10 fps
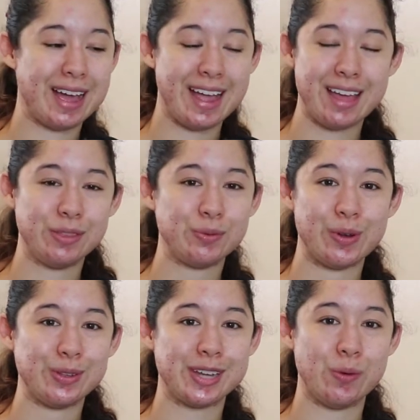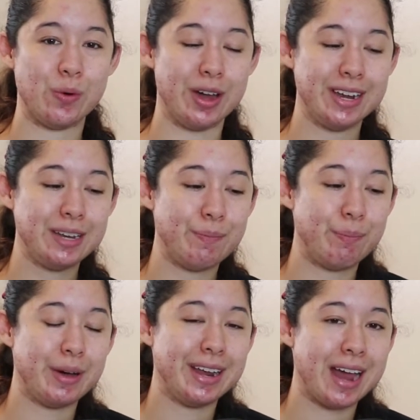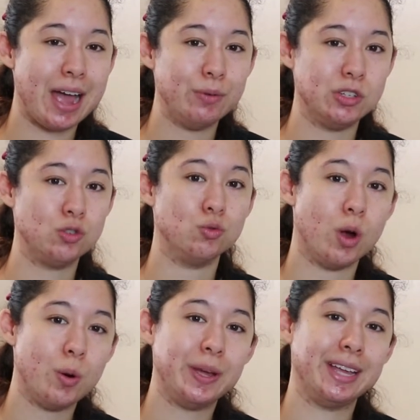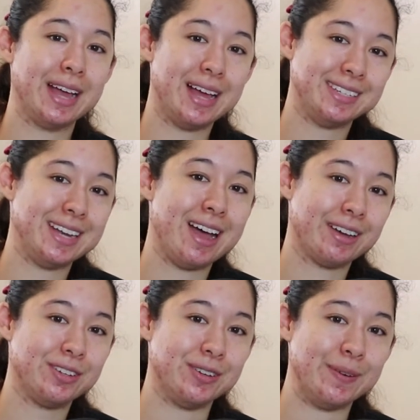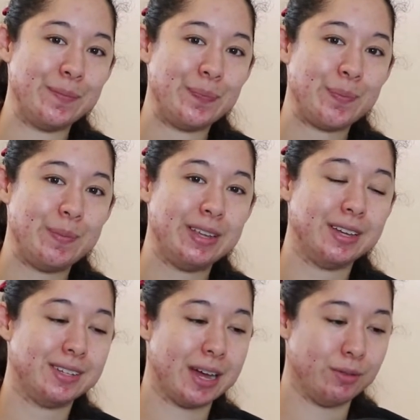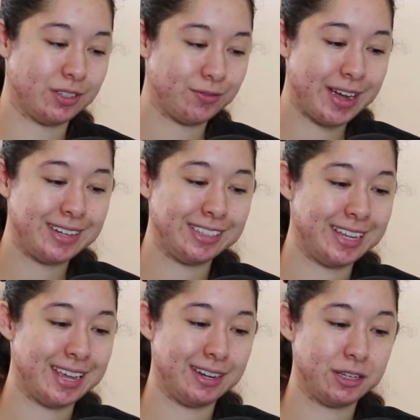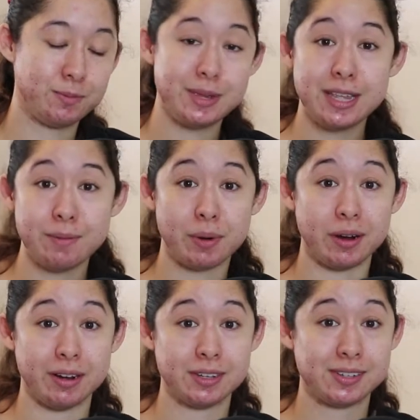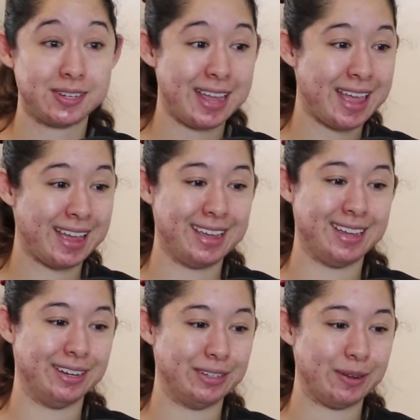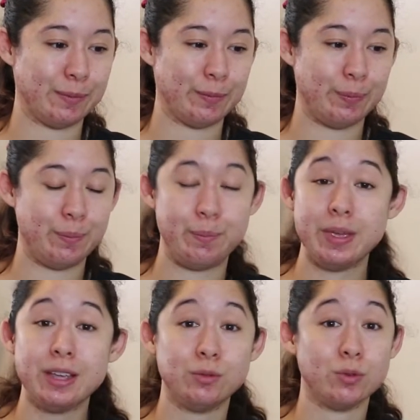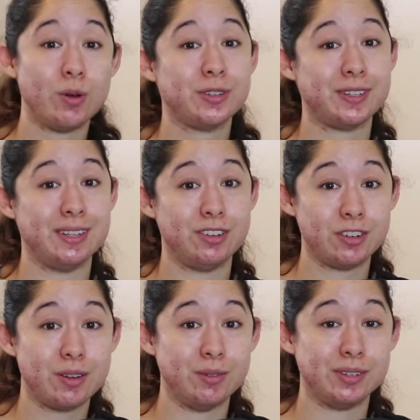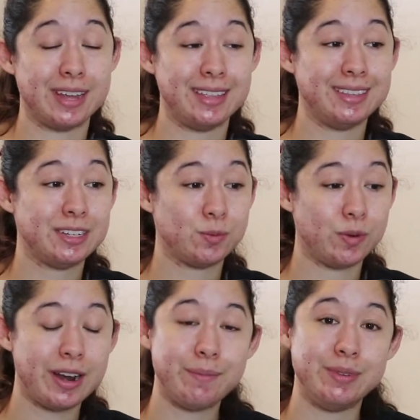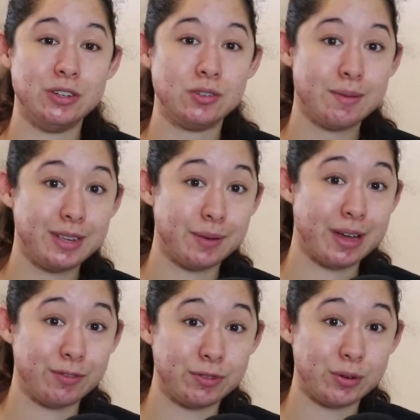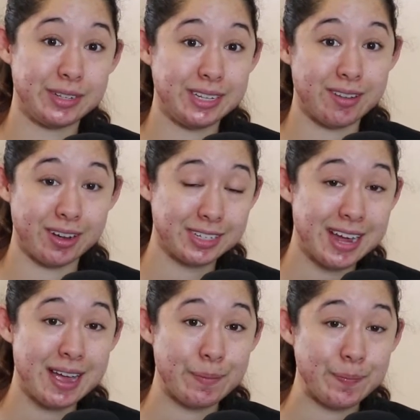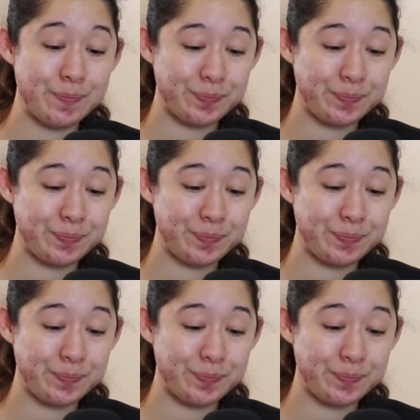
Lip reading: I had the roles I wanted, but I was growing as an actor because I was finally getting speaking parts and big roles in these shows, and it's what I've been dreaming about for a really long time.